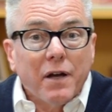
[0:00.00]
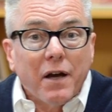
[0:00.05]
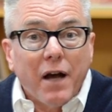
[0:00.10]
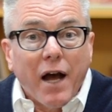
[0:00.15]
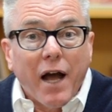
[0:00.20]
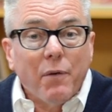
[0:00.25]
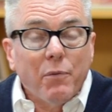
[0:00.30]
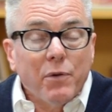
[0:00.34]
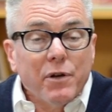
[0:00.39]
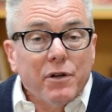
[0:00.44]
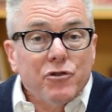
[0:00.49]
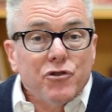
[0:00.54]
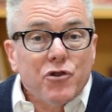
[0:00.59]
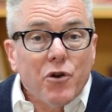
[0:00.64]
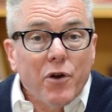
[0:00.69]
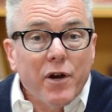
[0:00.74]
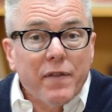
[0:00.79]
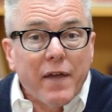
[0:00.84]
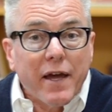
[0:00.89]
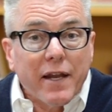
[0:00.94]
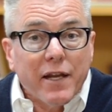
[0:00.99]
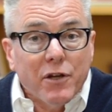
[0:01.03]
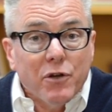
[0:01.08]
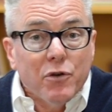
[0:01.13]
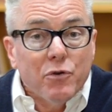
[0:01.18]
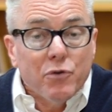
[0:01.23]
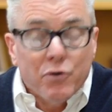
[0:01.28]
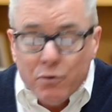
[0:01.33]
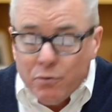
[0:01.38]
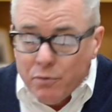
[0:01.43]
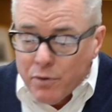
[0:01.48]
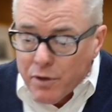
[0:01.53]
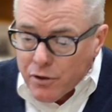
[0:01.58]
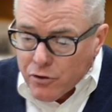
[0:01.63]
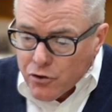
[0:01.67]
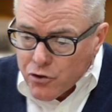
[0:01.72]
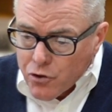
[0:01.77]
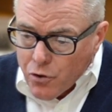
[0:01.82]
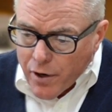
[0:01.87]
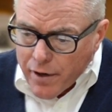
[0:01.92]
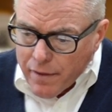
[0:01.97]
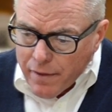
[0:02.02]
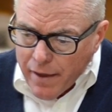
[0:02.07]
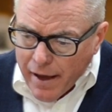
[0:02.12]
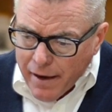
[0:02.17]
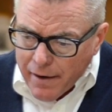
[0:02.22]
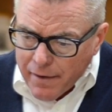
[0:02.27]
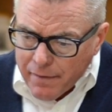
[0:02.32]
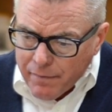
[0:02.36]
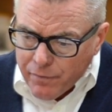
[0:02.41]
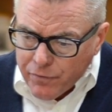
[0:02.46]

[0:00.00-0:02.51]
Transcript: I would enjoy that. He knew you would enjoy that.